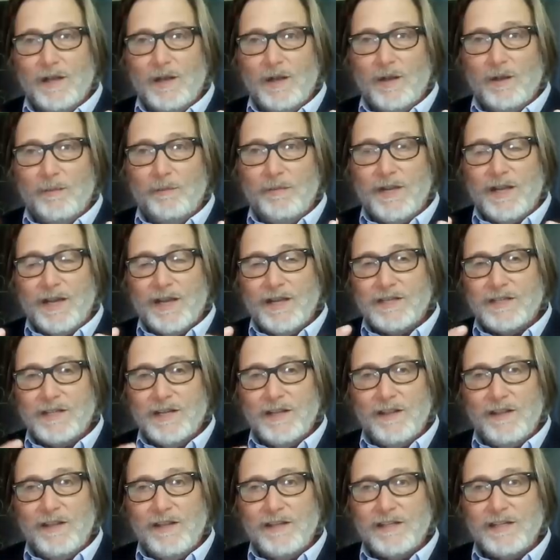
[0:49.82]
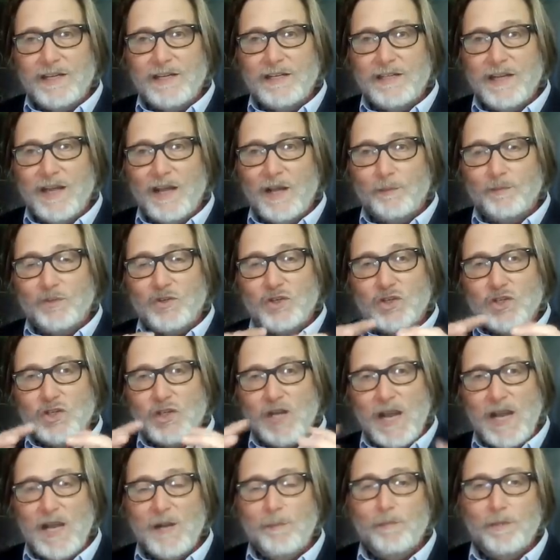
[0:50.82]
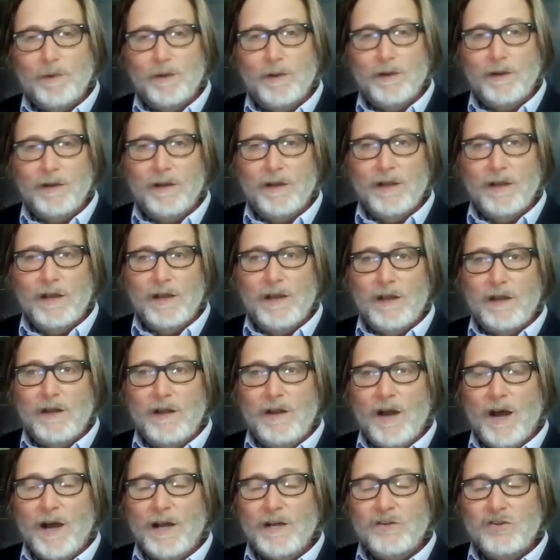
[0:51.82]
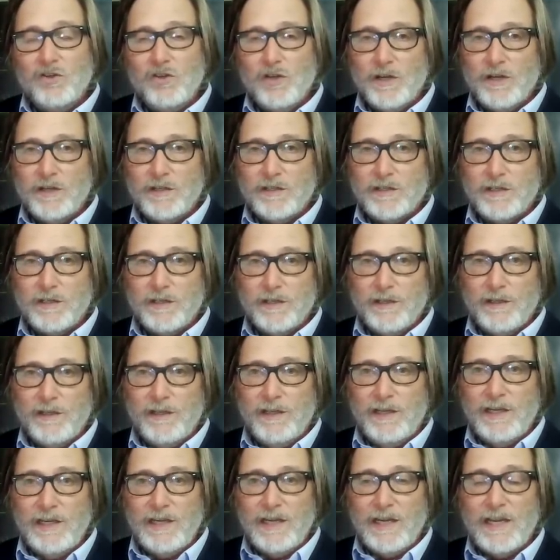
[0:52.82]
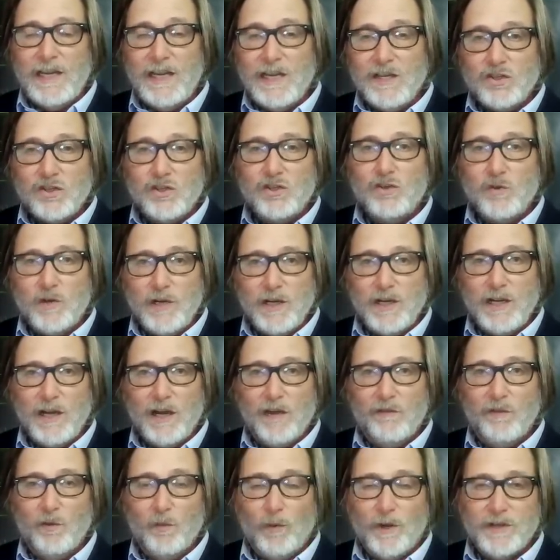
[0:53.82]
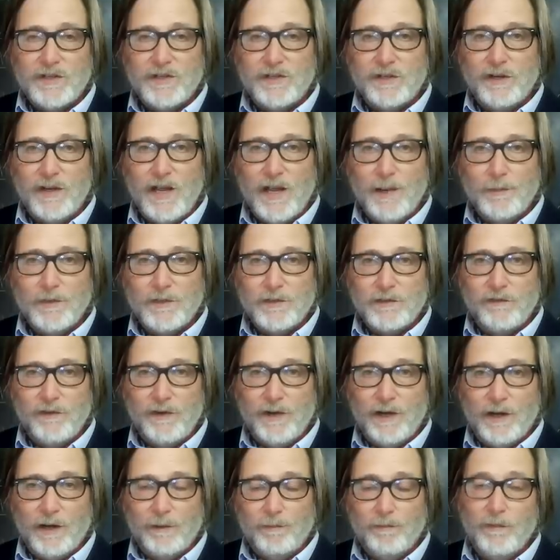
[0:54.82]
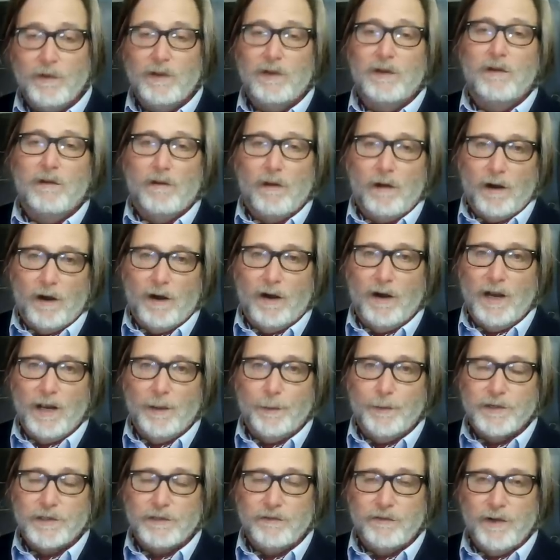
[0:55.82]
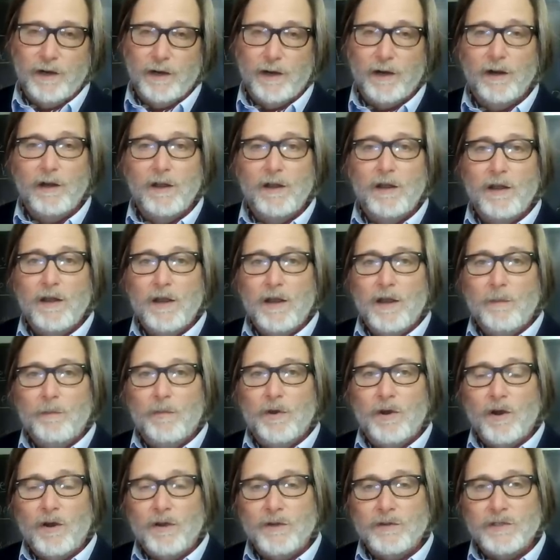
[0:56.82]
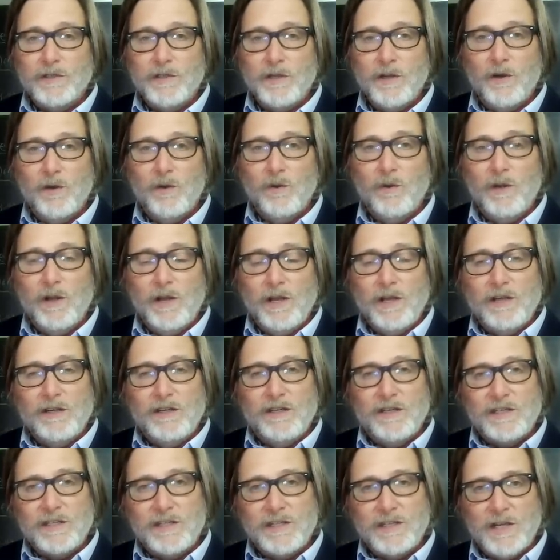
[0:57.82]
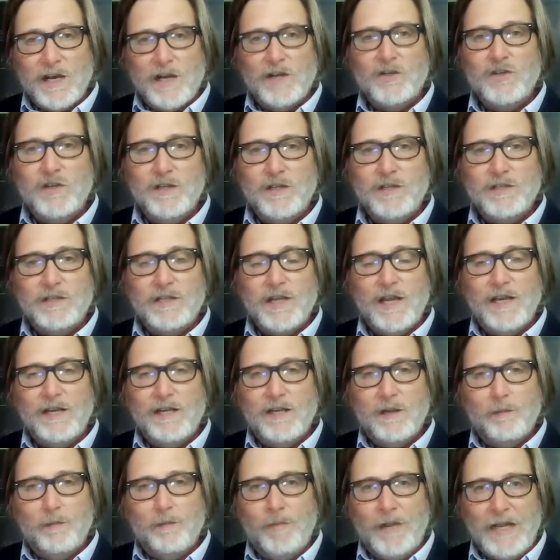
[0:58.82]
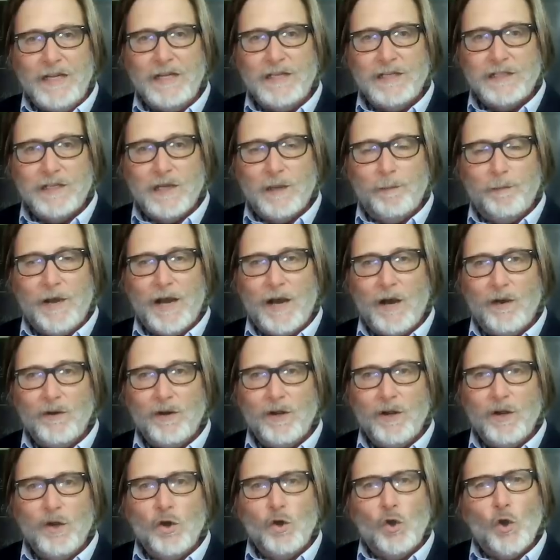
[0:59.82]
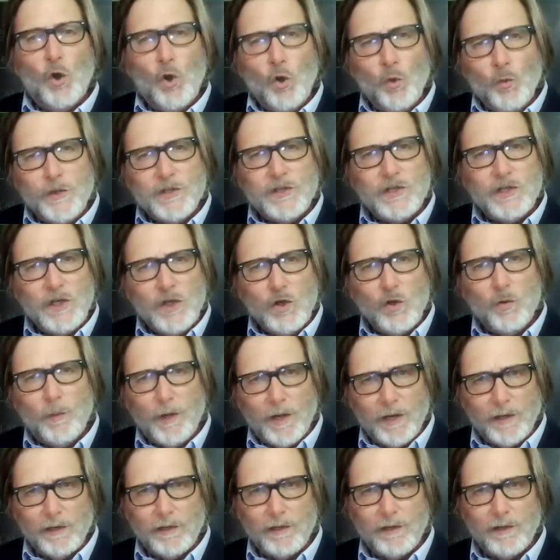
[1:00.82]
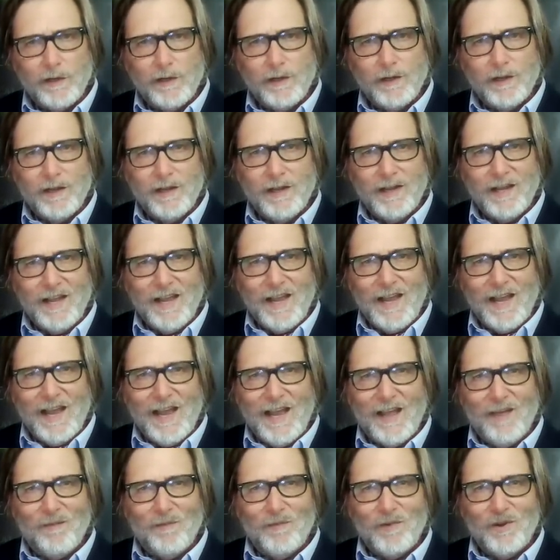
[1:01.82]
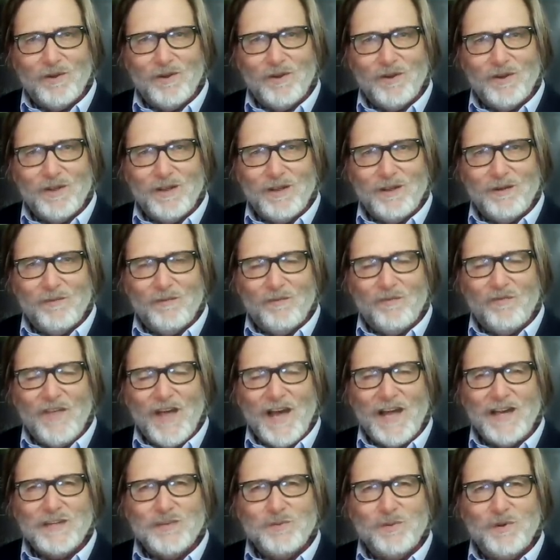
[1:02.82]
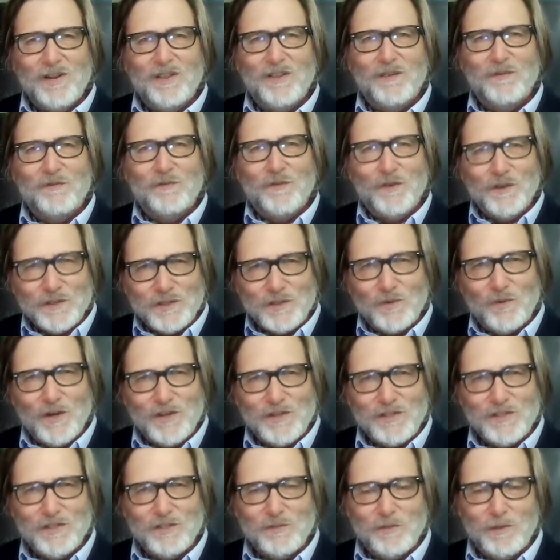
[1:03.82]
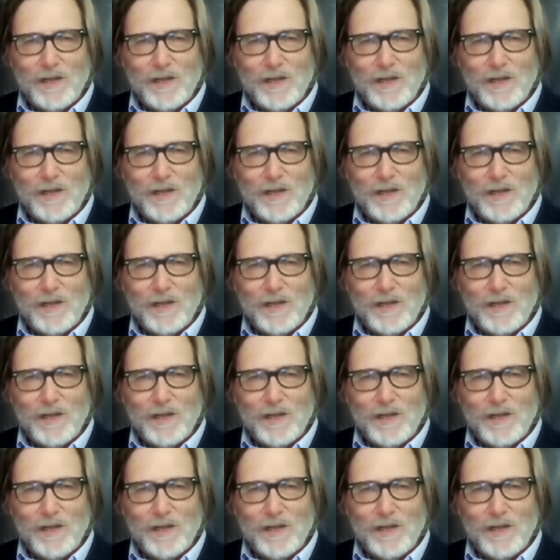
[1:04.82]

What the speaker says: because this has helped shape not just the history of the Western Hemisphere, our hemisphere, but also discussions and debates about who is human. And that is one of the first questions we